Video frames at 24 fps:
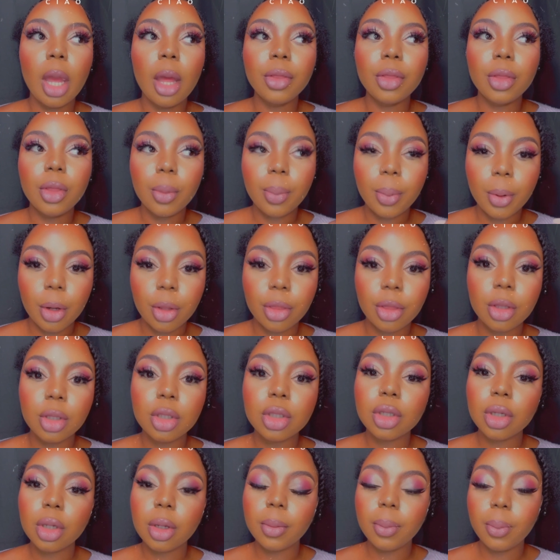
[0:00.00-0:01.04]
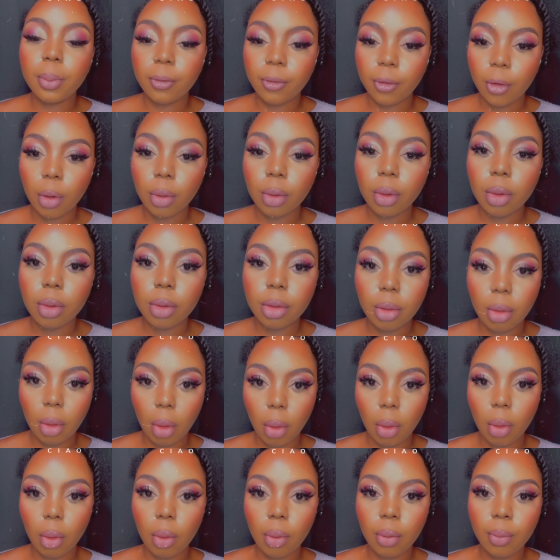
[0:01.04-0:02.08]
The person took photos
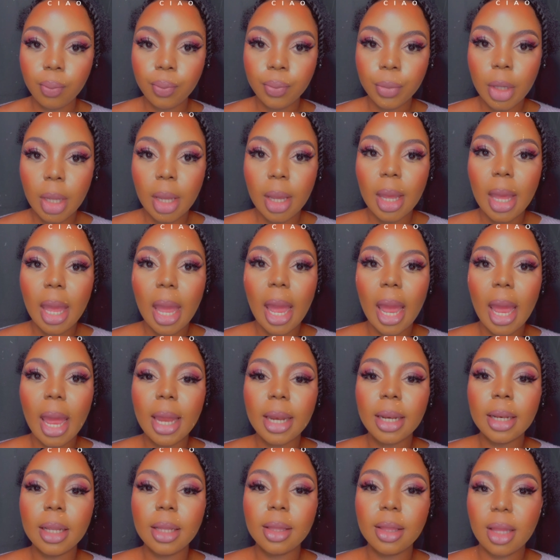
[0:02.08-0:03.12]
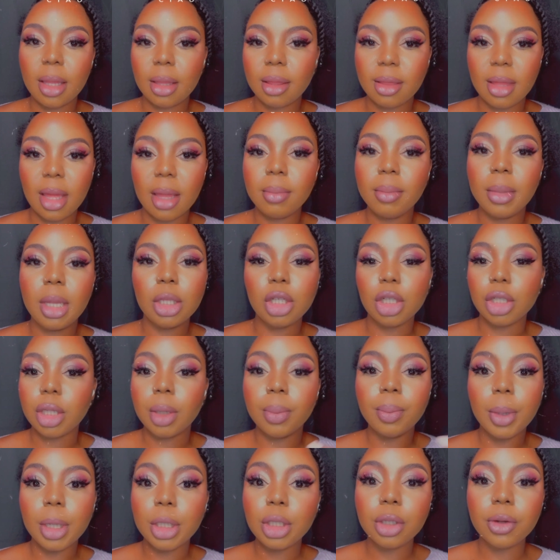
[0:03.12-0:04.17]
home and they sent me just
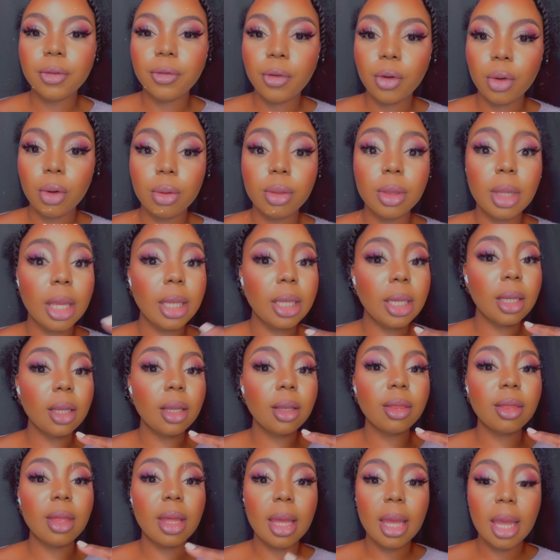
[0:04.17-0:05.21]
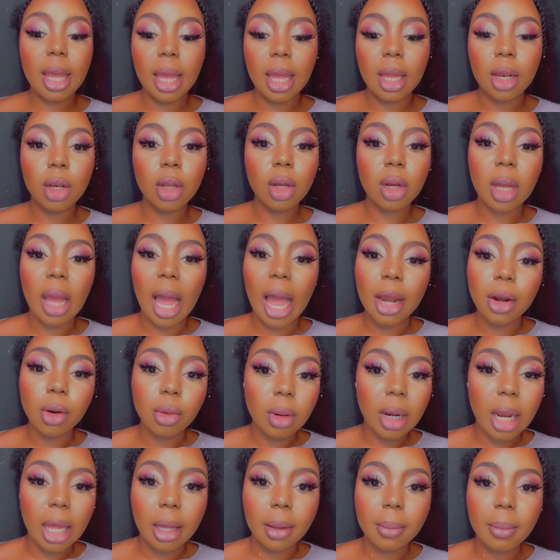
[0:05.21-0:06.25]
a bunch of photos. They didn't say, hey, look, I
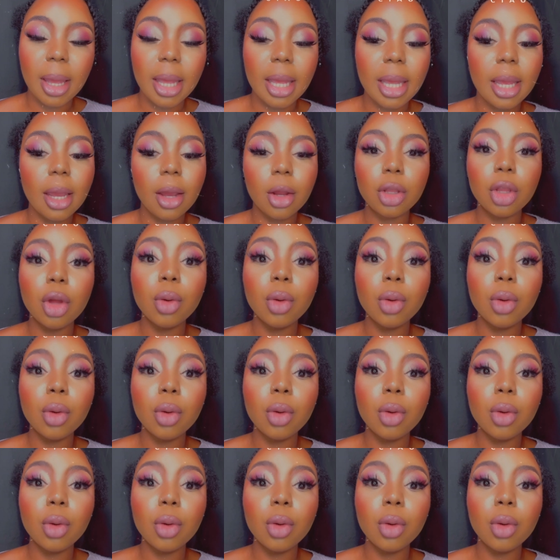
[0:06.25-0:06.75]
don't like my hair.